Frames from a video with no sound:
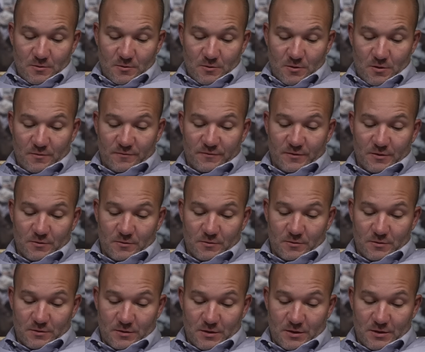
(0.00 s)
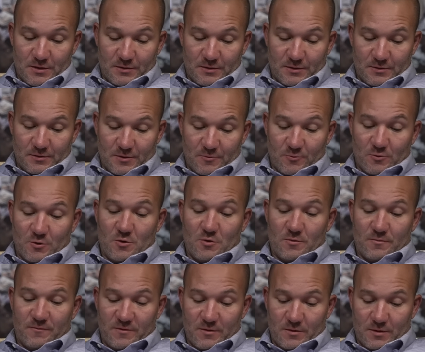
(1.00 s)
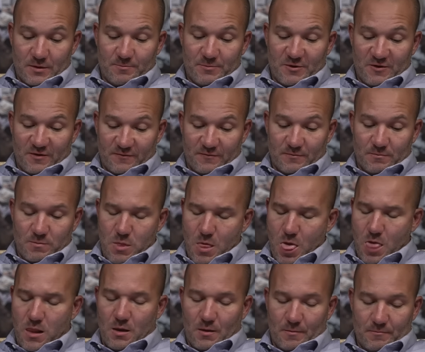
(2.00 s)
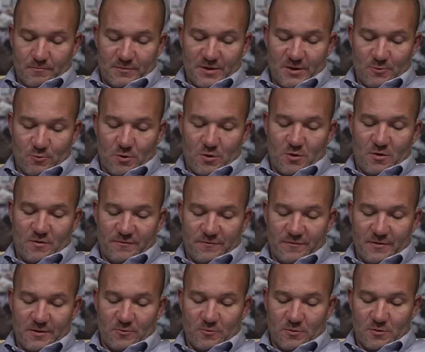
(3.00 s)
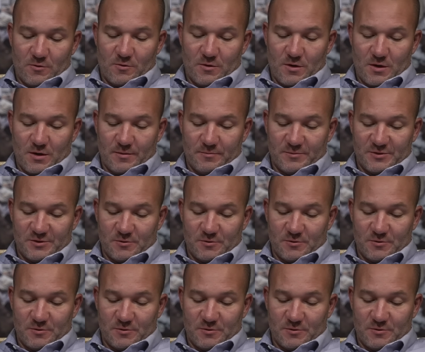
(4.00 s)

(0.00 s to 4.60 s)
all federal crime. They were all they were all federal crimes.